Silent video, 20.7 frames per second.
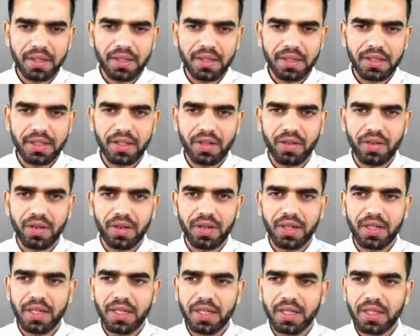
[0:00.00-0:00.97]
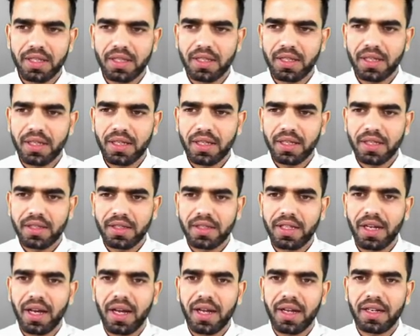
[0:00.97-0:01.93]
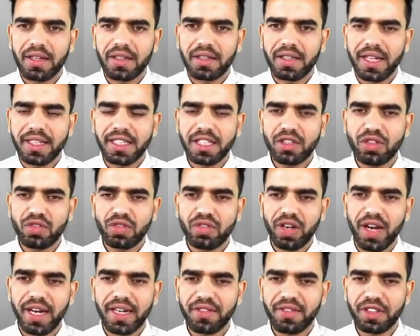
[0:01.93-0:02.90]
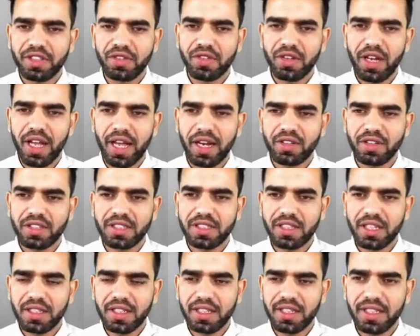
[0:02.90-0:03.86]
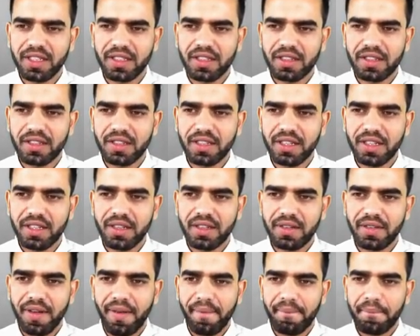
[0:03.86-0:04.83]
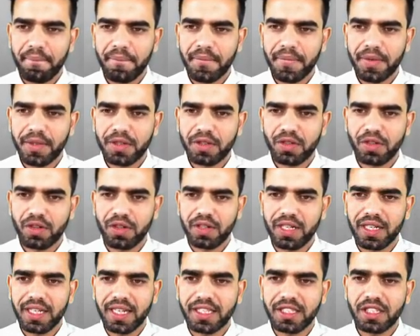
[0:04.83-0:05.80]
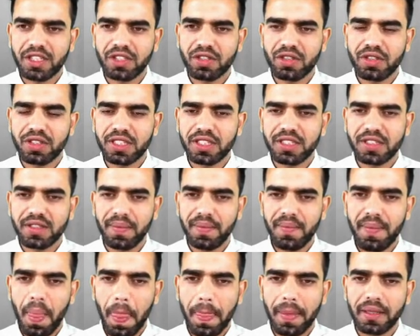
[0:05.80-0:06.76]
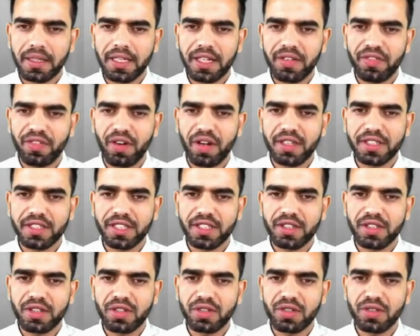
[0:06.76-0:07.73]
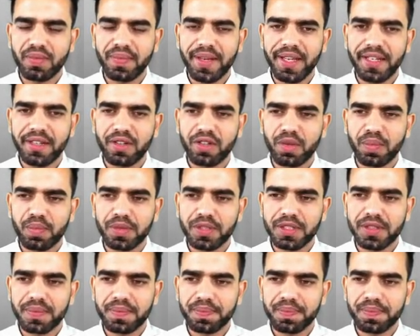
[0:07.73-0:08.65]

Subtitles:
Now, the digestive tract, which we will have to study in the detail. So the digestive system that falls into two main groups.